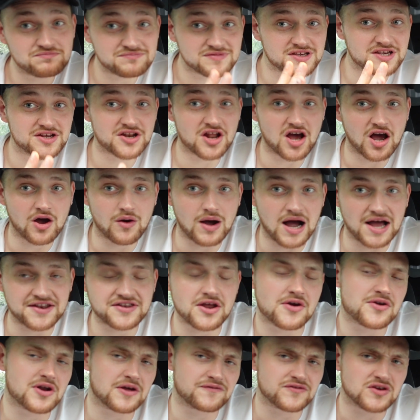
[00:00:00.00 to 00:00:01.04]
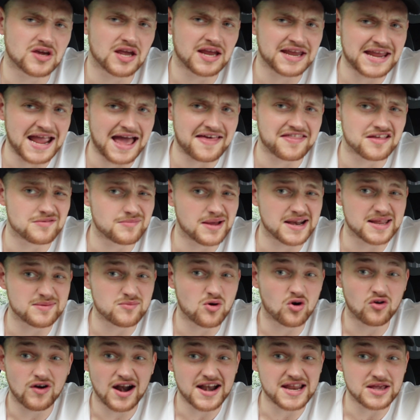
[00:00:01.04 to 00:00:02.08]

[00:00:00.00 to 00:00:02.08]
you know, I don't know if you can get them anymore